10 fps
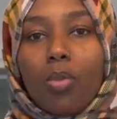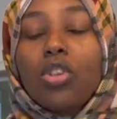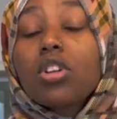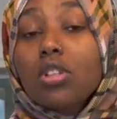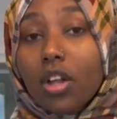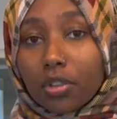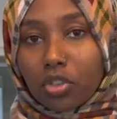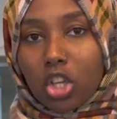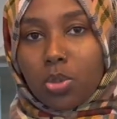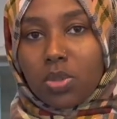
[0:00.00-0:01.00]
when there's a lot of
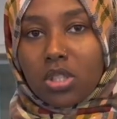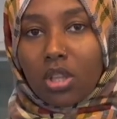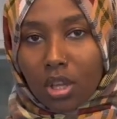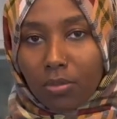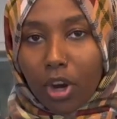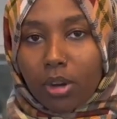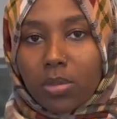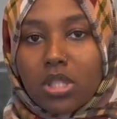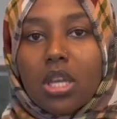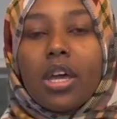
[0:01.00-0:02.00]
trash bins in the
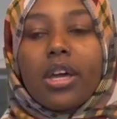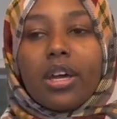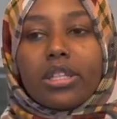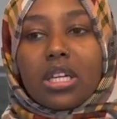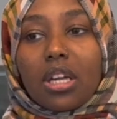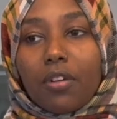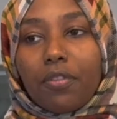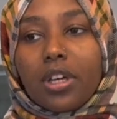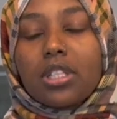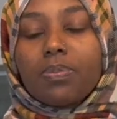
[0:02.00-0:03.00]
environment, it's gonna
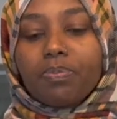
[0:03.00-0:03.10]
affect